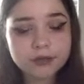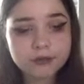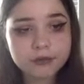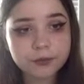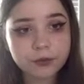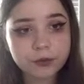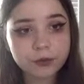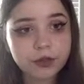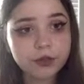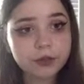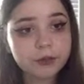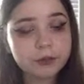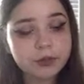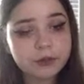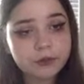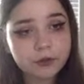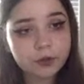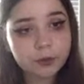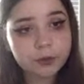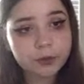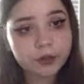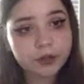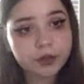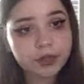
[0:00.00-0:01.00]
for
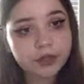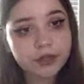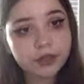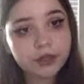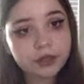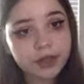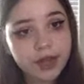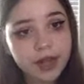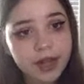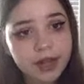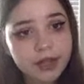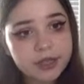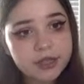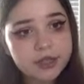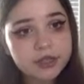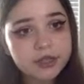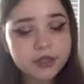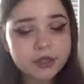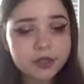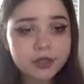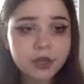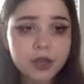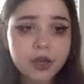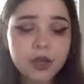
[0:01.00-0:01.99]
building their nests.